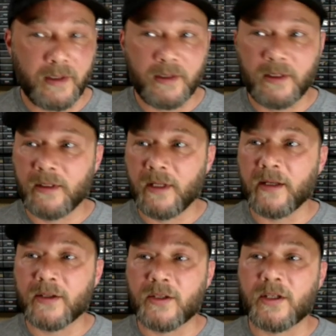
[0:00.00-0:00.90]
Not
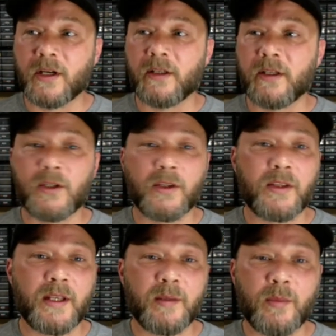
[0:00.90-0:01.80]
necessarily a good
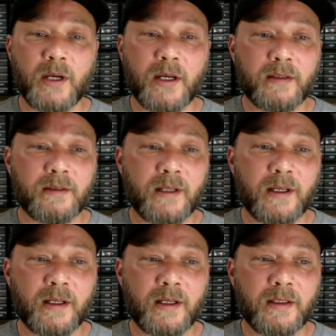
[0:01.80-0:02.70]
thing, but
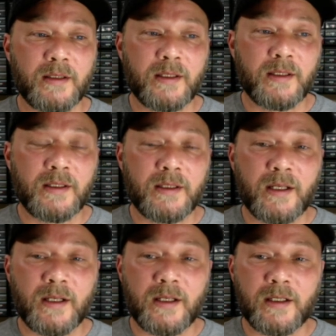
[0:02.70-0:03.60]
so
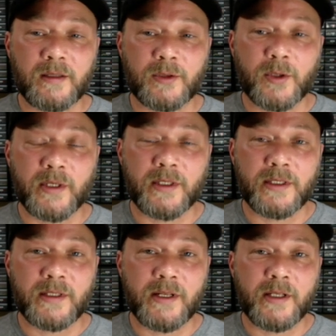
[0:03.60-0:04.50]
I need
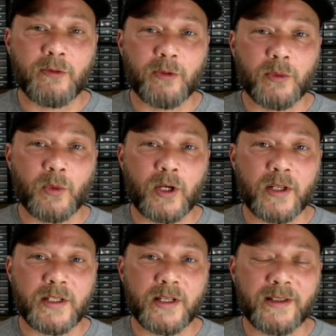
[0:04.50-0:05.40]
to really work on
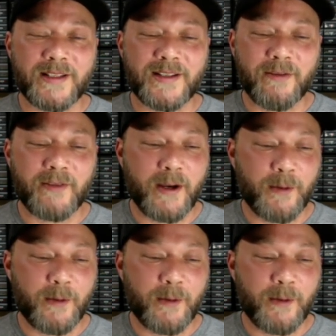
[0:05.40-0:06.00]
selling this stuff now.